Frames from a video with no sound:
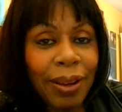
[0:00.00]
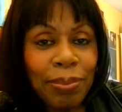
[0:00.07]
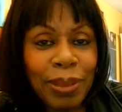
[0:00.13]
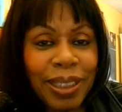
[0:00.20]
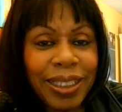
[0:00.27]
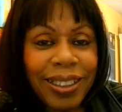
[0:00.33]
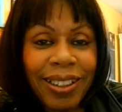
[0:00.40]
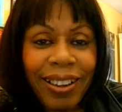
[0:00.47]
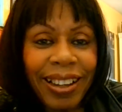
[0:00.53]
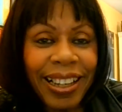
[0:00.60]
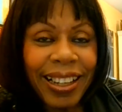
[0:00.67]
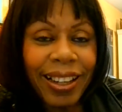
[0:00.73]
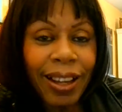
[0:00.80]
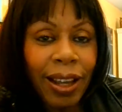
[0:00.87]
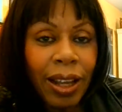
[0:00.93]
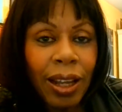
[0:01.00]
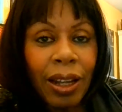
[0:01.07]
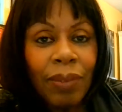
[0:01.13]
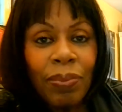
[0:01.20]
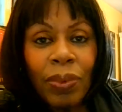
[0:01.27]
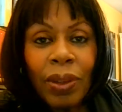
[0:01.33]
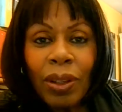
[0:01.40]
Just like,
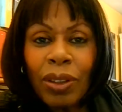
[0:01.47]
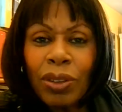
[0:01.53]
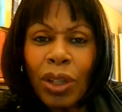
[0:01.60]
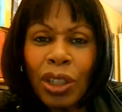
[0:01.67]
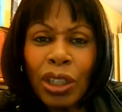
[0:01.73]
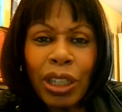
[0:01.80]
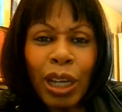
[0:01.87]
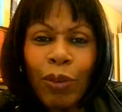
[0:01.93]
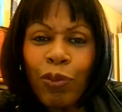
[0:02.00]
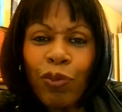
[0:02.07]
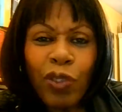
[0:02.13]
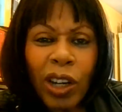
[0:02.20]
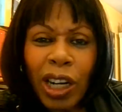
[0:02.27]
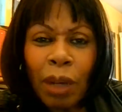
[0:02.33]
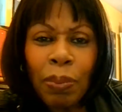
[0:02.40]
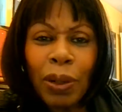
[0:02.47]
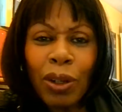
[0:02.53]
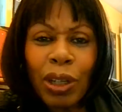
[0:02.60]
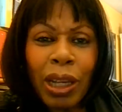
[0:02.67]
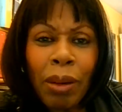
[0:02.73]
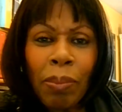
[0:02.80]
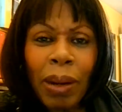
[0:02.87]
don't you get fed up of
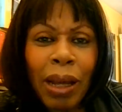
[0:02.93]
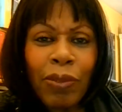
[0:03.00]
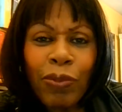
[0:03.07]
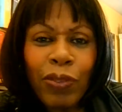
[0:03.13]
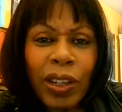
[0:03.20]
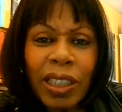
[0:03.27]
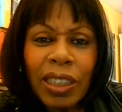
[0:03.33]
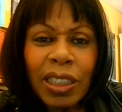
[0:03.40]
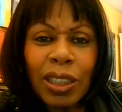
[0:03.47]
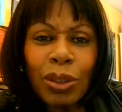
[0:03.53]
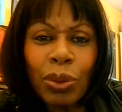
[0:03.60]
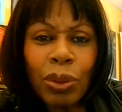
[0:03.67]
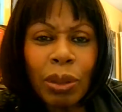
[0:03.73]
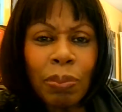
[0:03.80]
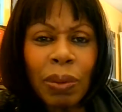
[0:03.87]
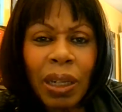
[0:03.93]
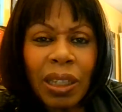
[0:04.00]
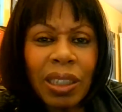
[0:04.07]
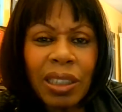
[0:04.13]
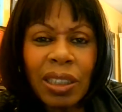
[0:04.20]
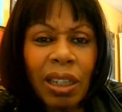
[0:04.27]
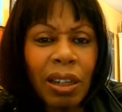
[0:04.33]
looking back faces all the
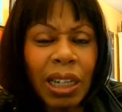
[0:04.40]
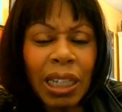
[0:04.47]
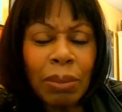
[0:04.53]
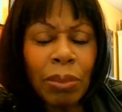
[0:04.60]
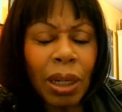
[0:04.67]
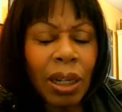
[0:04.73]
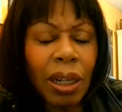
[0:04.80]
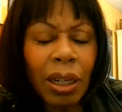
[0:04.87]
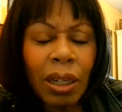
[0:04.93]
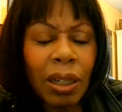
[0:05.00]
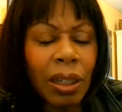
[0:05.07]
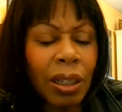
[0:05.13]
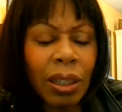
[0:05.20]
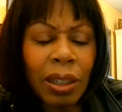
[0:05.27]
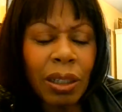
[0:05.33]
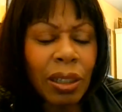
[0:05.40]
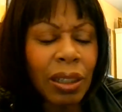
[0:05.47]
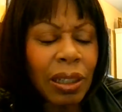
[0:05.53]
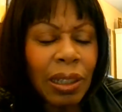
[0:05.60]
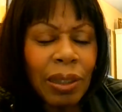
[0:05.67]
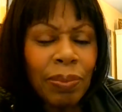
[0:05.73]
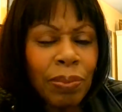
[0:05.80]
bloody time? Ah,
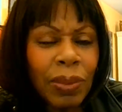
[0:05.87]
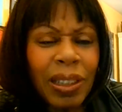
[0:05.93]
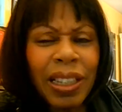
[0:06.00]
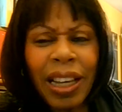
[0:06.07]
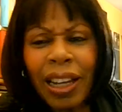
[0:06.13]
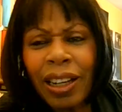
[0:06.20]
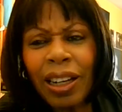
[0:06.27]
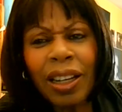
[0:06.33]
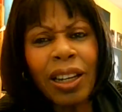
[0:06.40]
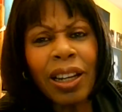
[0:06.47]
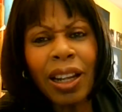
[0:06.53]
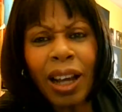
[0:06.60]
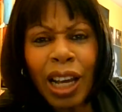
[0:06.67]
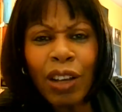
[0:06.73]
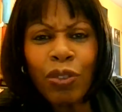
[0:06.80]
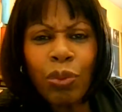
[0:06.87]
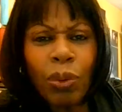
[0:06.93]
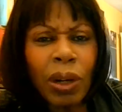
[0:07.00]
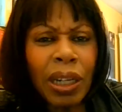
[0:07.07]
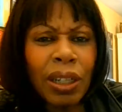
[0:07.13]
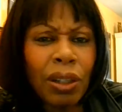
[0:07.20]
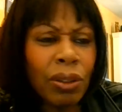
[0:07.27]
get a life,
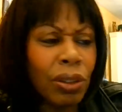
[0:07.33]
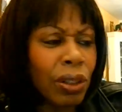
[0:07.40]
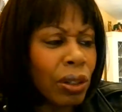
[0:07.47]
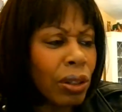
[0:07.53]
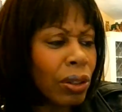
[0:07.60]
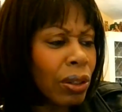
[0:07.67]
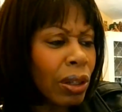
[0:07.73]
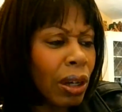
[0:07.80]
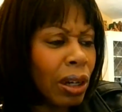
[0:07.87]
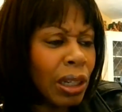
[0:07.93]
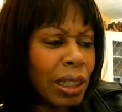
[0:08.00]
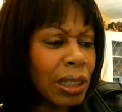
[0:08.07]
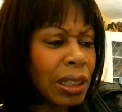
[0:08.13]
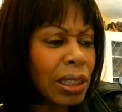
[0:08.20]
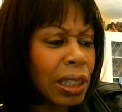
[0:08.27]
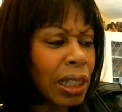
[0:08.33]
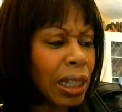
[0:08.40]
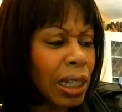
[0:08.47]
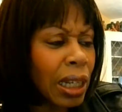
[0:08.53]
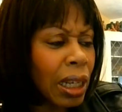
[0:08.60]
why don't you? Honestly.